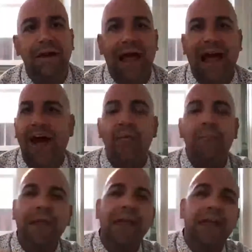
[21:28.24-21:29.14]
How
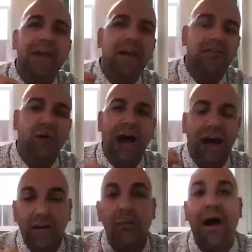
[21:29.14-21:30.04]
big? So how
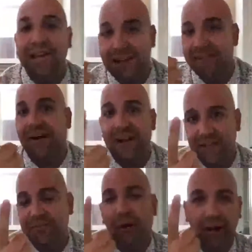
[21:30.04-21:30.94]
do you identify
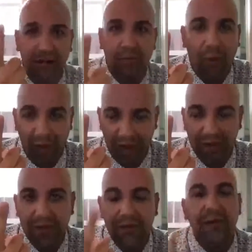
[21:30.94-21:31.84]
this market? One,
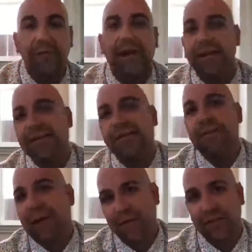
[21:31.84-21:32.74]
because think
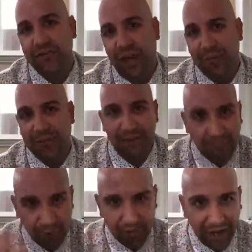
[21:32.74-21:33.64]
about this, James. If
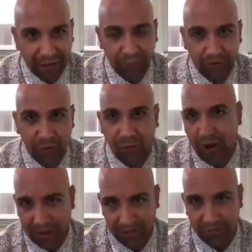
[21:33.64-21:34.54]
you and I were to
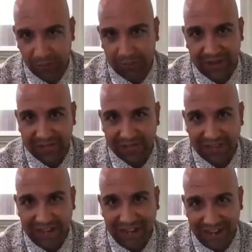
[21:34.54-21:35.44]
walk into a place and
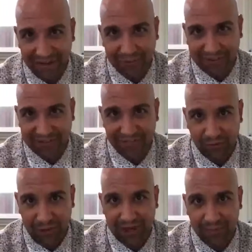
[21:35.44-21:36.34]
say, "Hey, we could save
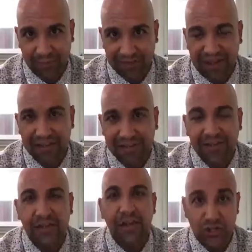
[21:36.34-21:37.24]
you 80%.
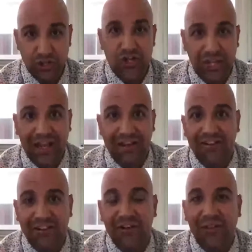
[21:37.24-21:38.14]
You should let
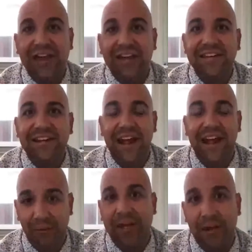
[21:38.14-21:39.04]
us do this,"
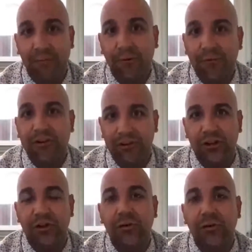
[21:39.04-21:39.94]
and we can prove it to
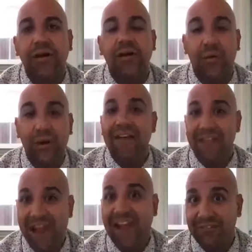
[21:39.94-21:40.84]
you, we'd have
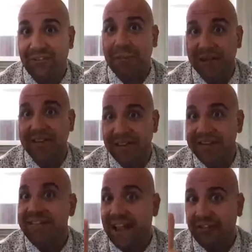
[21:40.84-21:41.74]
a hell of a
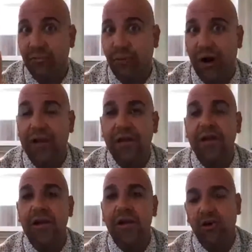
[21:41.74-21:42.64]
business. That's one.
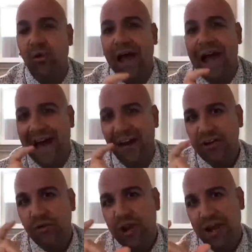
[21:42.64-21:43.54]
So True. How do
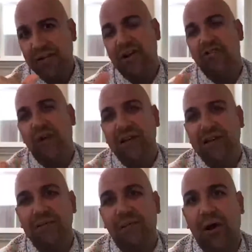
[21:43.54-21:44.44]
you kind of address
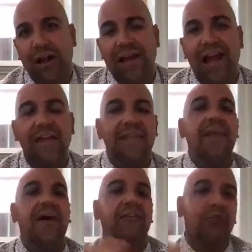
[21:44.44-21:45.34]
the market? And
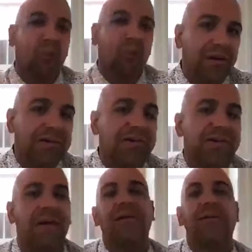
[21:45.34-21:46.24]
then, of course,
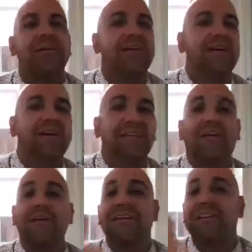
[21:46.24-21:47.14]
there is
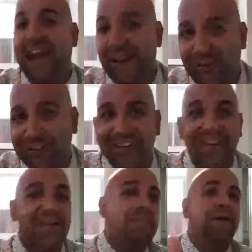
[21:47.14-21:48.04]
sales,
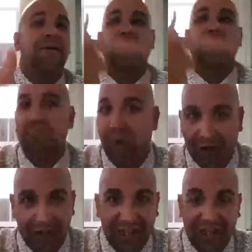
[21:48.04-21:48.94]
there is
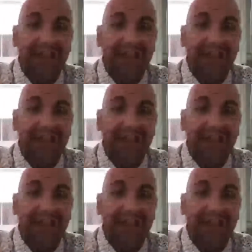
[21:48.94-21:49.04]
marketing,